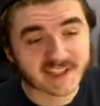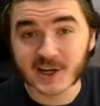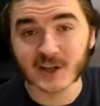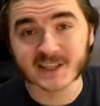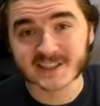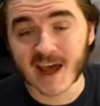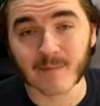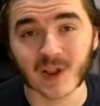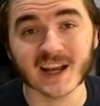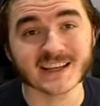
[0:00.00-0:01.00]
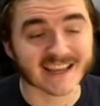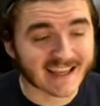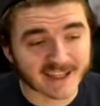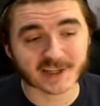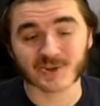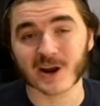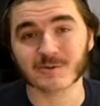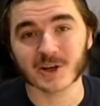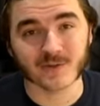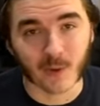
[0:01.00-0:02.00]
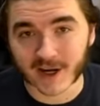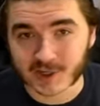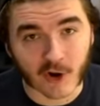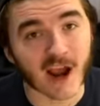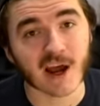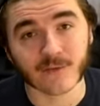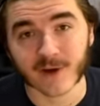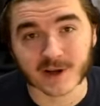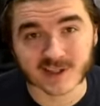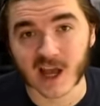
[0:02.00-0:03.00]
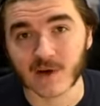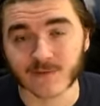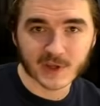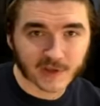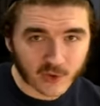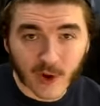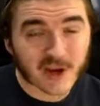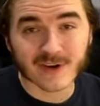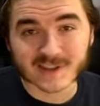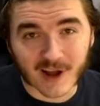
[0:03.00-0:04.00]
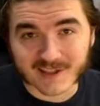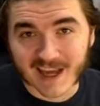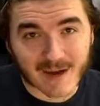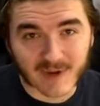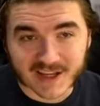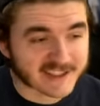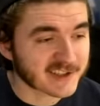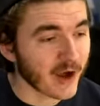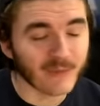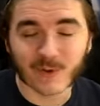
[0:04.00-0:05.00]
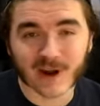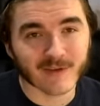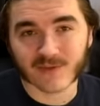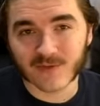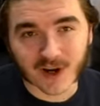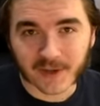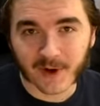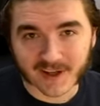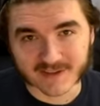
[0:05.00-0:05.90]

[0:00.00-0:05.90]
tier list template is in the description if you want to try it out for yourself. You can tweet your results at me, insult me, whatever the fuck you want to